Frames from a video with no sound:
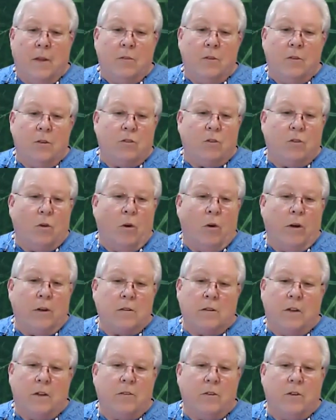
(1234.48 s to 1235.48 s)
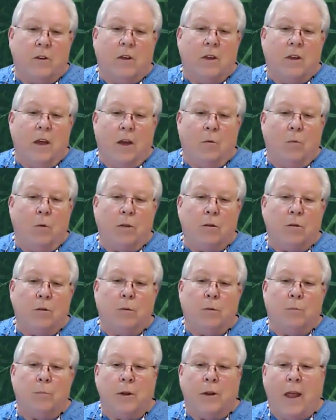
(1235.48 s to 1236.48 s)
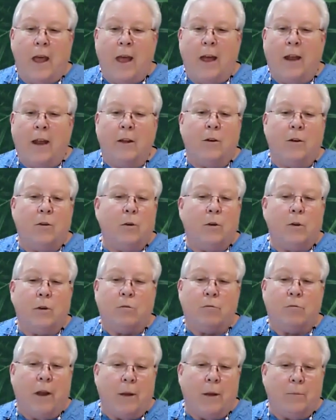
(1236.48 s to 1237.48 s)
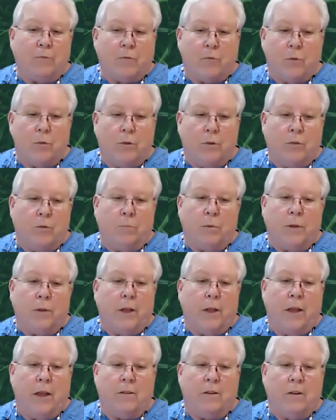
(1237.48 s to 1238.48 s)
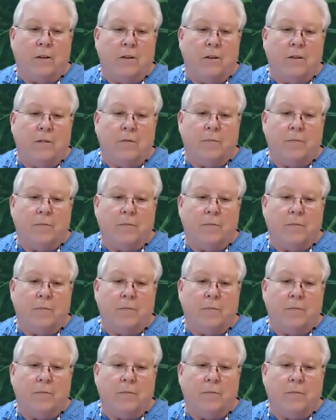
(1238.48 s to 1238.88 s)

The soil doesn't care whether a banana or a grapefruit is planted.